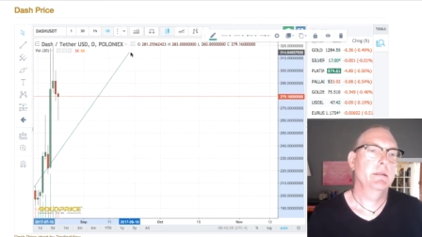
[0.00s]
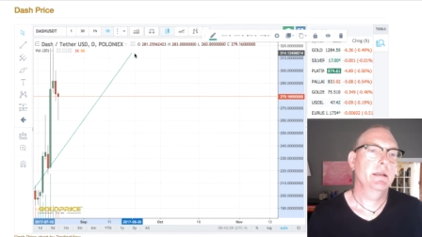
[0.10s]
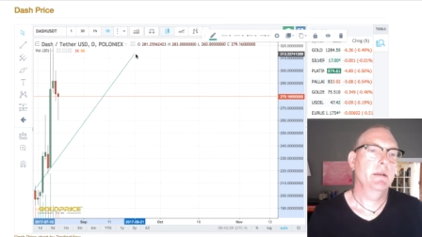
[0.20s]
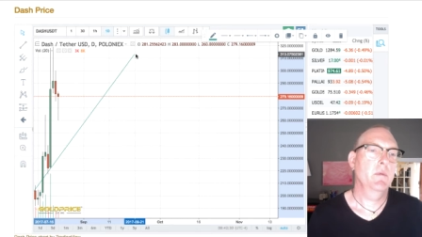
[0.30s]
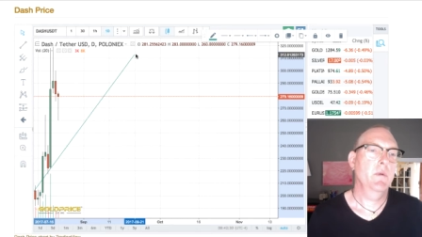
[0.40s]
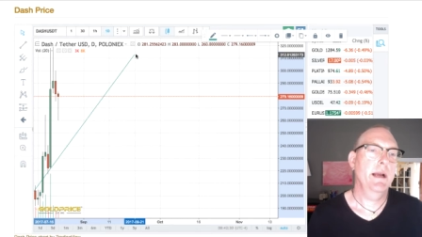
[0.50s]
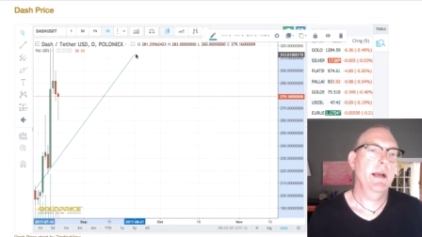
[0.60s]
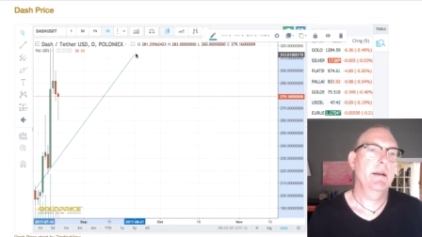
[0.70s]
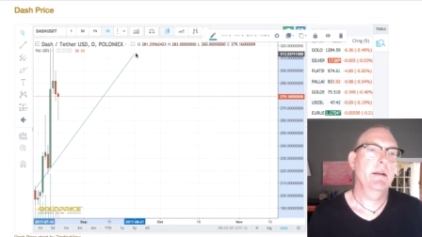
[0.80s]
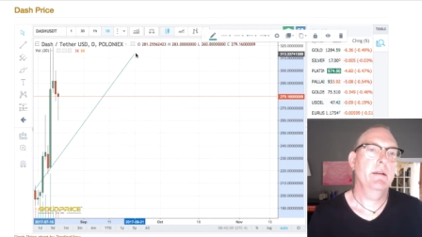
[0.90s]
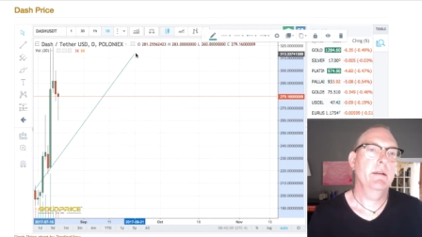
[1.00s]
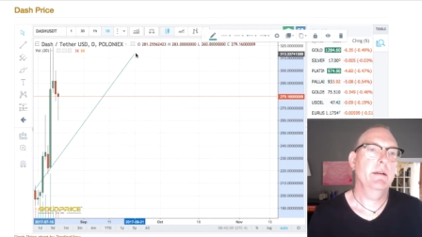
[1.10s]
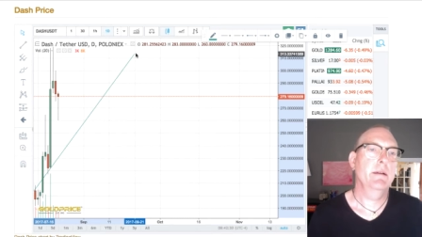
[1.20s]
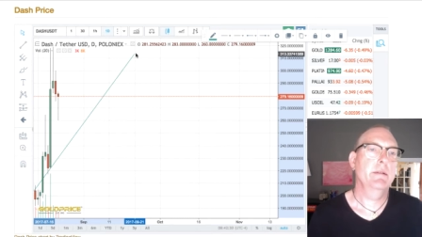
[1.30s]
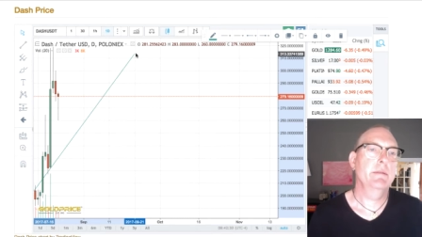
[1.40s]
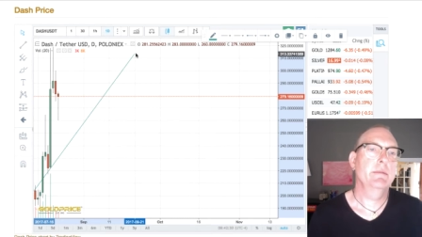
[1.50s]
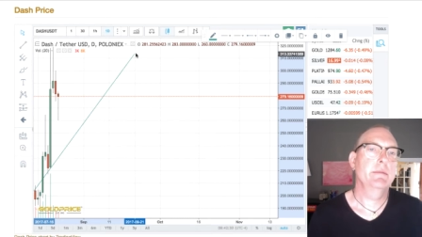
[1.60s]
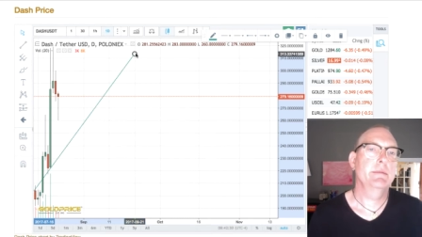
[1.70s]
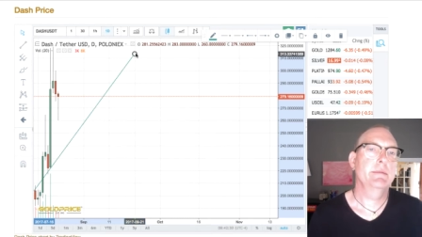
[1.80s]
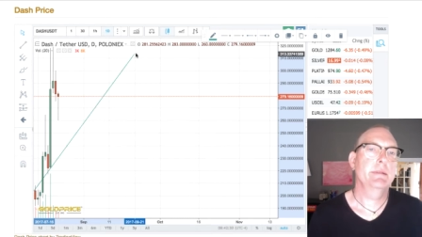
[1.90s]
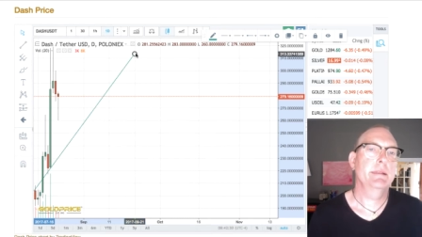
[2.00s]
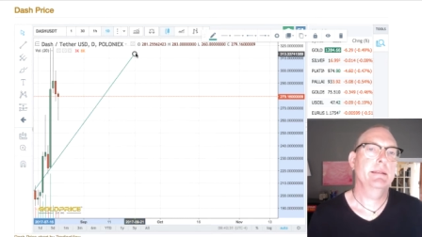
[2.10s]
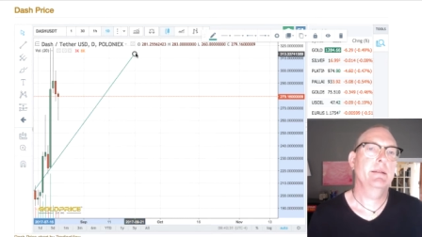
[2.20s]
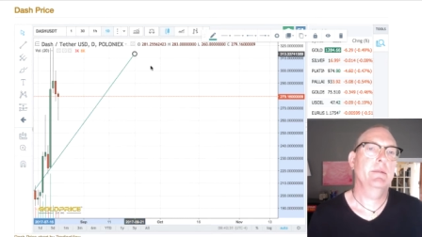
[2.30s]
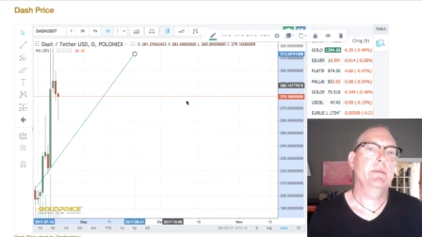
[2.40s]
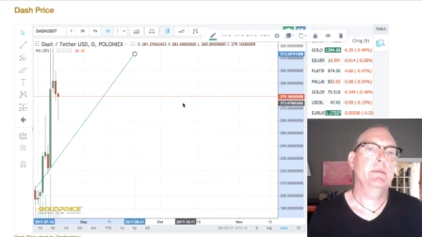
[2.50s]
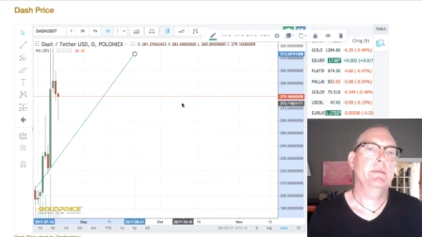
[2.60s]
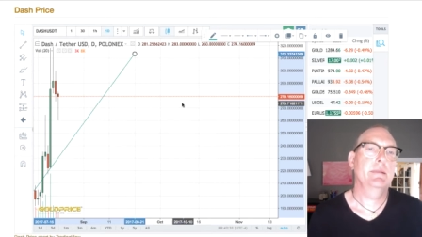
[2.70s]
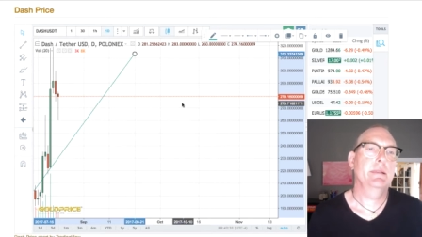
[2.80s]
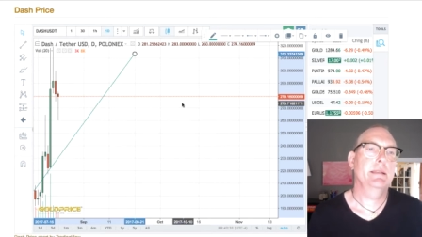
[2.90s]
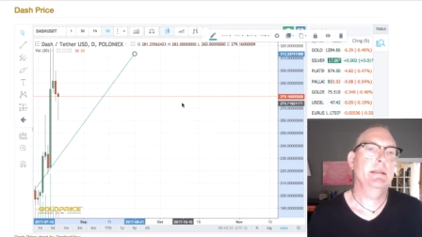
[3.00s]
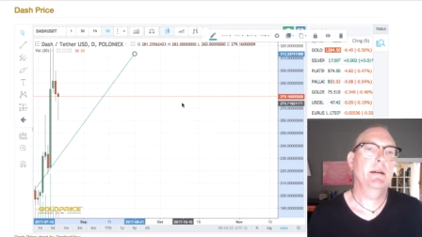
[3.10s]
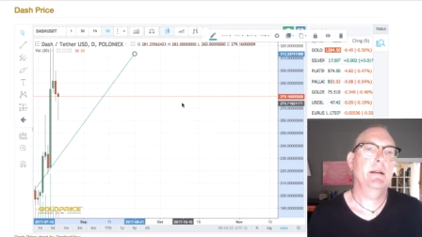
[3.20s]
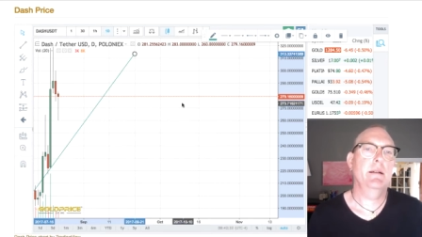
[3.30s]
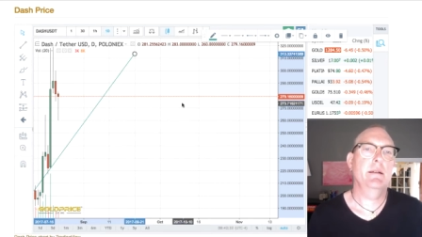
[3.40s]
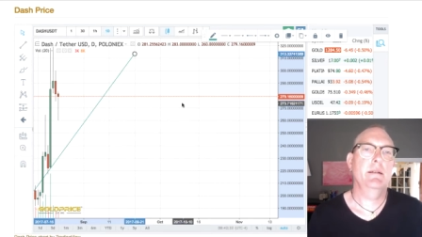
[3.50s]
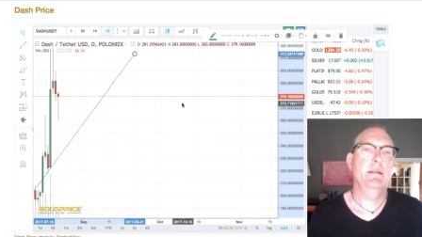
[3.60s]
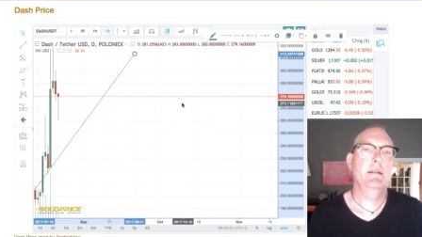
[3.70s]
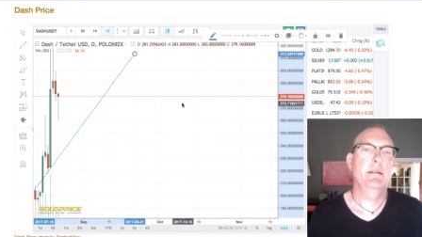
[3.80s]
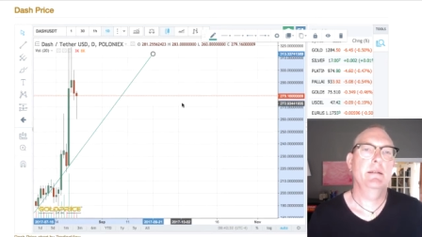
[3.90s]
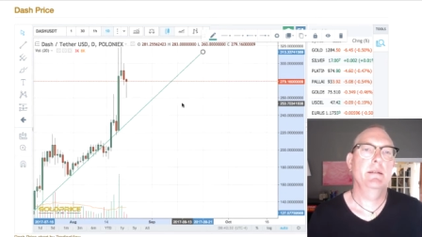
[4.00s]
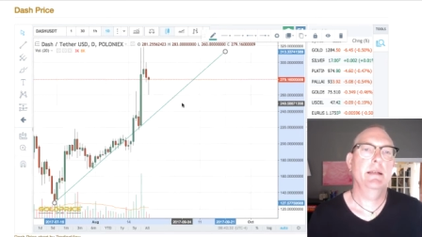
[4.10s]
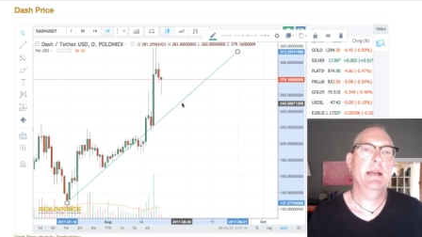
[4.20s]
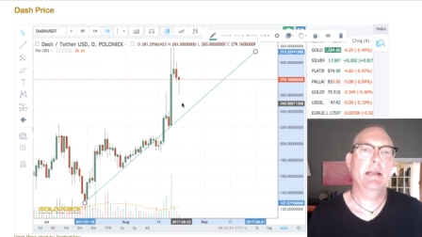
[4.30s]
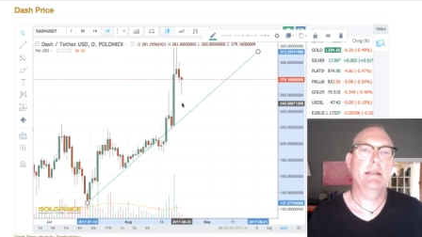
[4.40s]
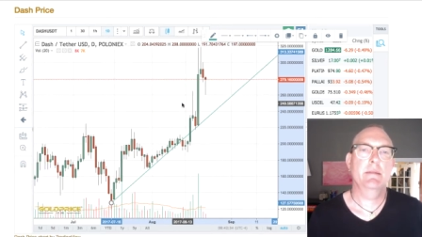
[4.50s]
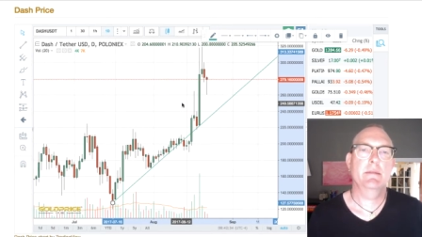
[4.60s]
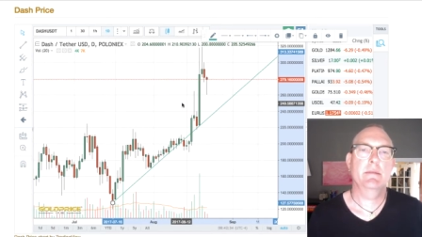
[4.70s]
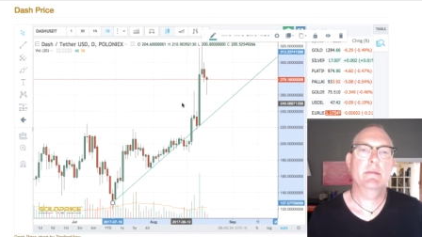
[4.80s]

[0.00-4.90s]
And when, you know? It's so, it's all guess.